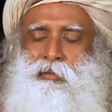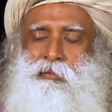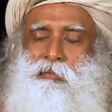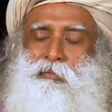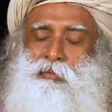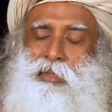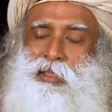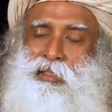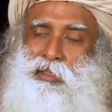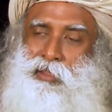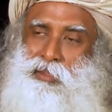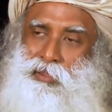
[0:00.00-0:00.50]

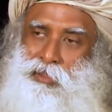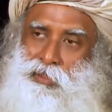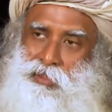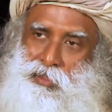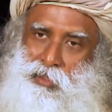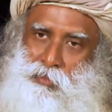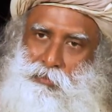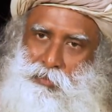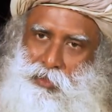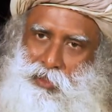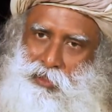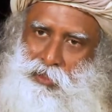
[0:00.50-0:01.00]
But this is
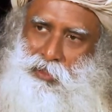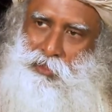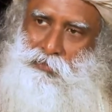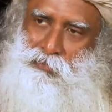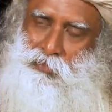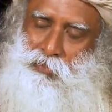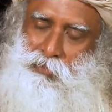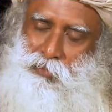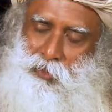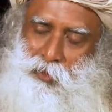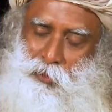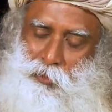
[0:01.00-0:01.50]
something that
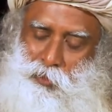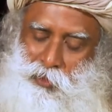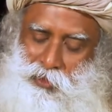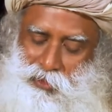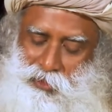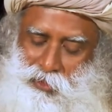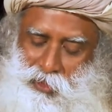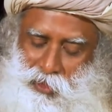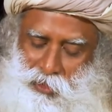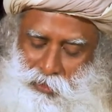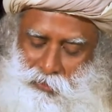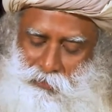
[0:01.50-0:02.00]
we've always
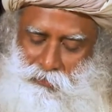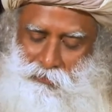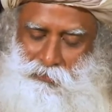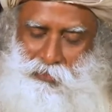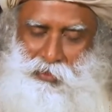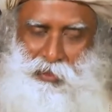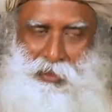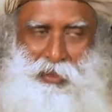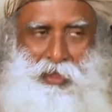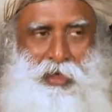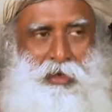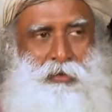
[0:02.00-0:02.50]
done
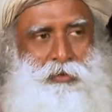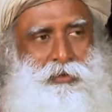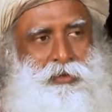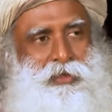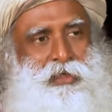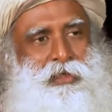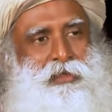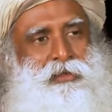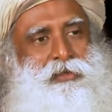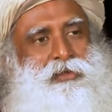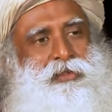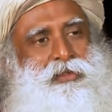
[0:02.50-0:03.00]
within
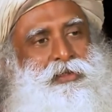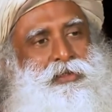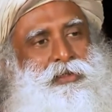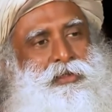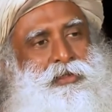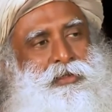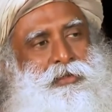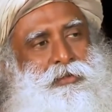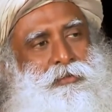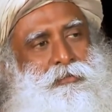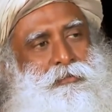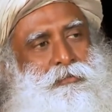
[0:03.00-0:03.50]

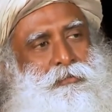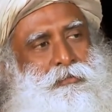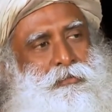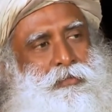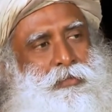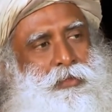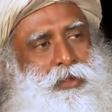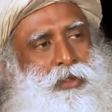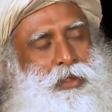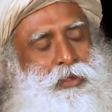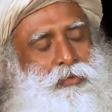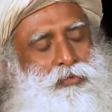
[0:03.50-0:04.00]
ourselves.
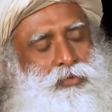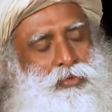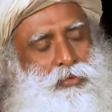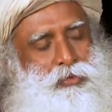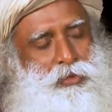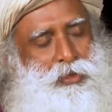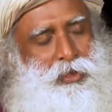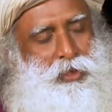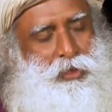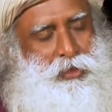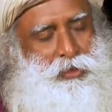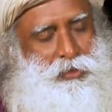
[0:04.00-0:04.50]
If you
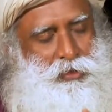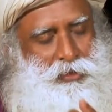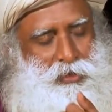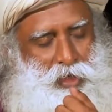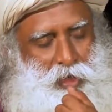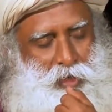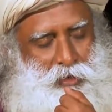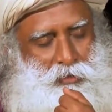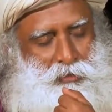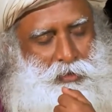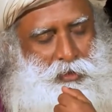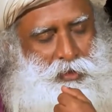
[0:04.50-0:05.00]
take a
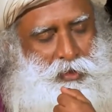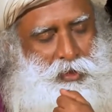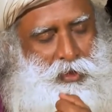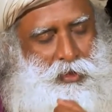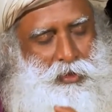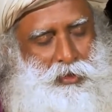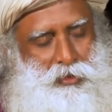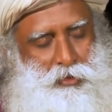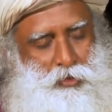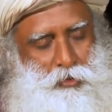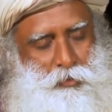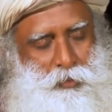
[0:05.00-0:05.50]
sound and
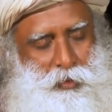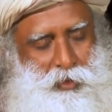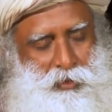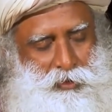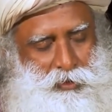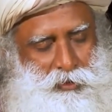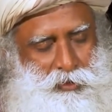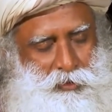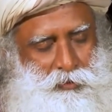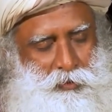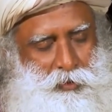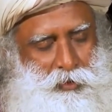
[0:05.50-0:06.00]

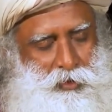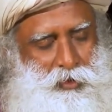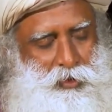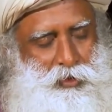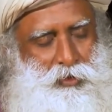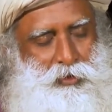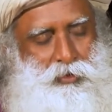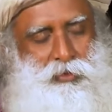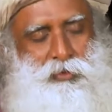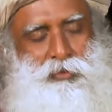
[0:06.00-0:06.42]
incubate it within